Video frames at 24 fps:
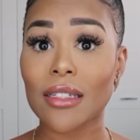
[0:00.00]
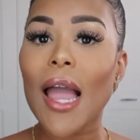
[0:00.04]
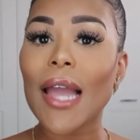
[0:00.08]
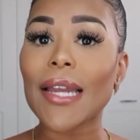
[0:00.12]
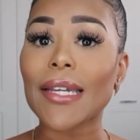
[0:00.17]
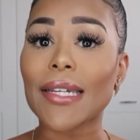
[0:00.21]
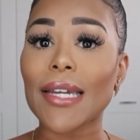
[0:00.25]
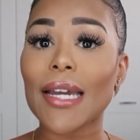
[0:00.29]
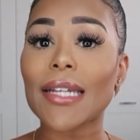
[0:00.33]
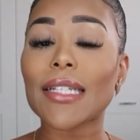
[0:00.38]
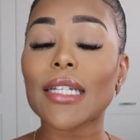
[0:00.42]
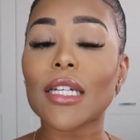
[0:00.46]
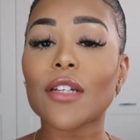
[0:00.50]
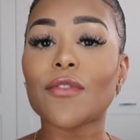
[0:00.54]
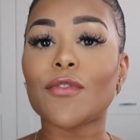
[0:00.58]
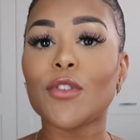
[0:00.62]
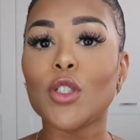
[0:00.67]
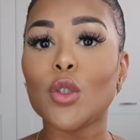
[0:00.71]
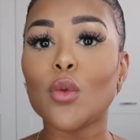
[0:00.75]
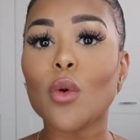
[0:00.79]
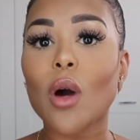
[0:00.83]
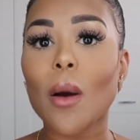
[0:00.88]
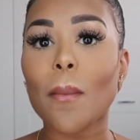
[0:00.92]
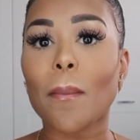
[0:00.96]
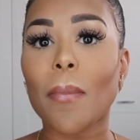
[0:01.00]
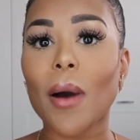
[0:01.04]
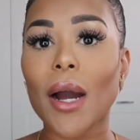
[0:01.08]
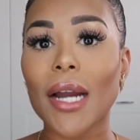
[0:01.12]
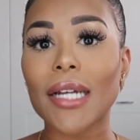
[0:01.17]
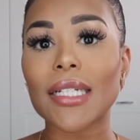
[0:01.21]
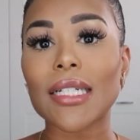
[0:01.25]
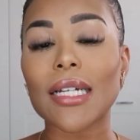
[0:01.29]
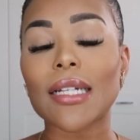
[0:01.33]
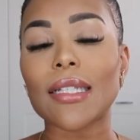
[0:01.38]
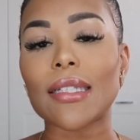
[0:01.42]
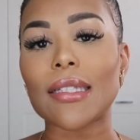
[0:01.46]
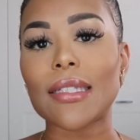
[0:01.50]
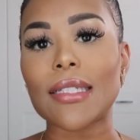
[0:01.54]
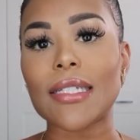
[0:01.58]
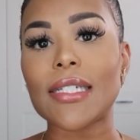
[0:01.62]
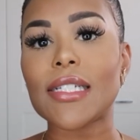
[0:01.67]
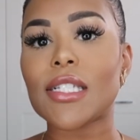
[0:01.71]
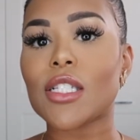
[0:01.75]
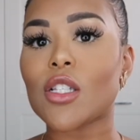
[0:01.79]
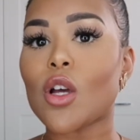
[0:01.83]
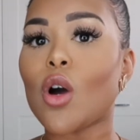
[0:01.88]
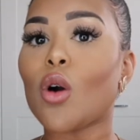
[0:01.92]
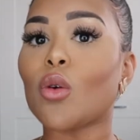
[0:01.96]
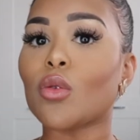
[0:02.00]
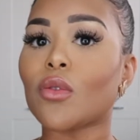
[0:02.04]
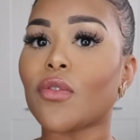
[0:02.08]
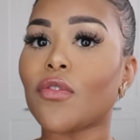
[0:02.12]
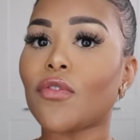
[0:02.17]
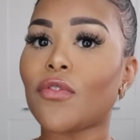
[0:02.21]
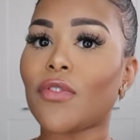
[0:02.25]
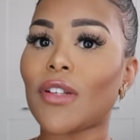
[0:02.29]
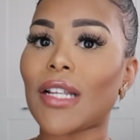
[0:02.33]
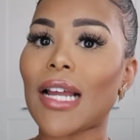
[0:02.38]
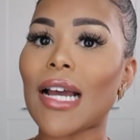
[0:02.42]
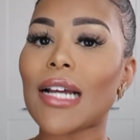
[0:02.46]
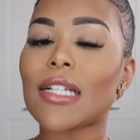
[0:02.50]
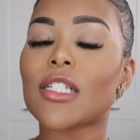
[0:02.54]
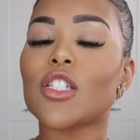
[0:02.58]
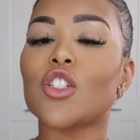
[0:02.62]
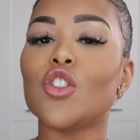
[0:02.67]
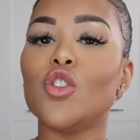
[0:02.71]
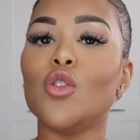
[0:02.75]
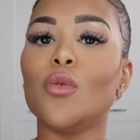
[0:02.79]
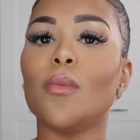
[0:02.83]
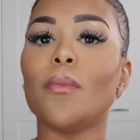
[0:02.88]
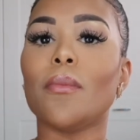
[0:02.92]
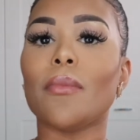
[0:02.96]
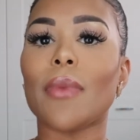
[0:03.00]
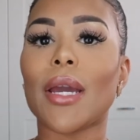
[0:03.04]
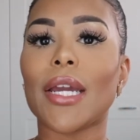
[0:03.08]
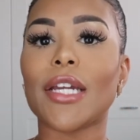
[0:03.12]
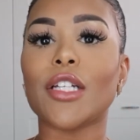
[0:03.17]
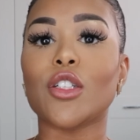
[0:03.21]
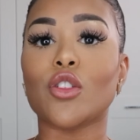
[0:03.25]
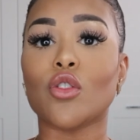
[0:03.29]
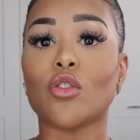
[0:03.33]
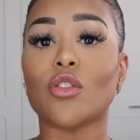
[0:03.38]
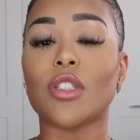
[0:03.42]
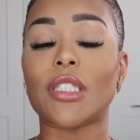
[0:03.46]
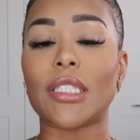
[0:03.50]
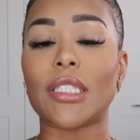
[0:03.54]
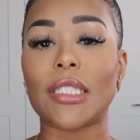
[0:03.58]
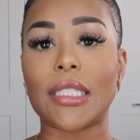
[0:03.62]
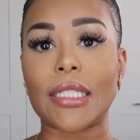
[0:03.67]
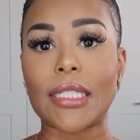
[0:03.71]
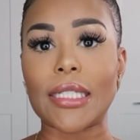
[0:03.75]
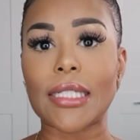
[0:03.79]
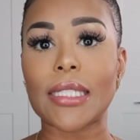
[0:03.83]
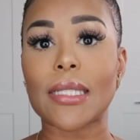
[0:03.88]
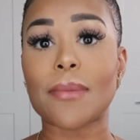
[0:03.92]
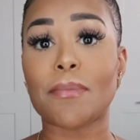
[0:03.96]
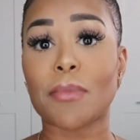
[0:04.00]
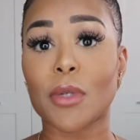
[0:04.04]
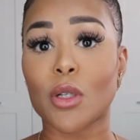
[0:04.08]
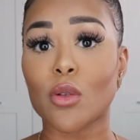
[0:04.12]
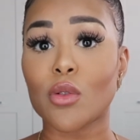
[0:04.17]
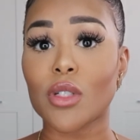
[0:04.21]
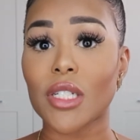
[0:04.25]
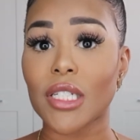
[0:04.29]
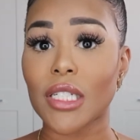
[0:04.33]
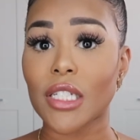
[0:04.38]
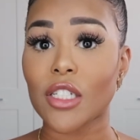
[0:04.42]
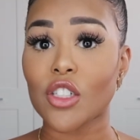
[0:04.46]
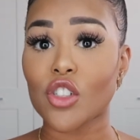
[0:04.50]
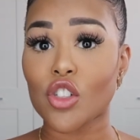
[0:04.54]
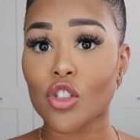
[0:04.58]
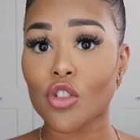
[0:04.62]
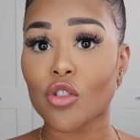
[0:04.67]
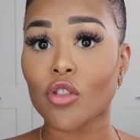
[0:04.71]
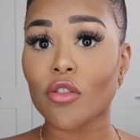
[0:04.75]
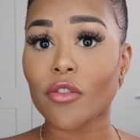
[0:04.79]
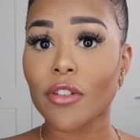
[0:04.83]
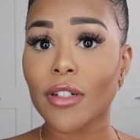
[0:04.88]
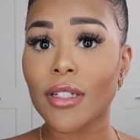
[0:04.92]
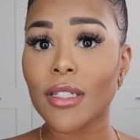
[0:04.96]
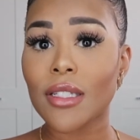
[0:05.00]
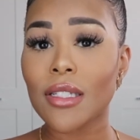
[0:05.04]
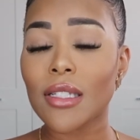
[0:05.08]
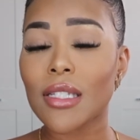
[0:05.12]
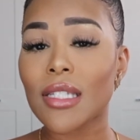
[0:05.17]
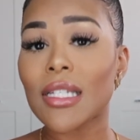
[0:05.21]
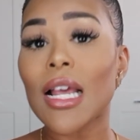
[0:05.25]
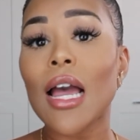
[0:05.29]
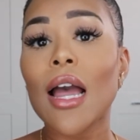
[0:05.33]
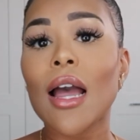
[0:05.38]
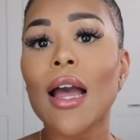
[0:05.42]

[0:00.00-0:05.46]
Again, if you are buying a leasehold flat, you may not need building insurance,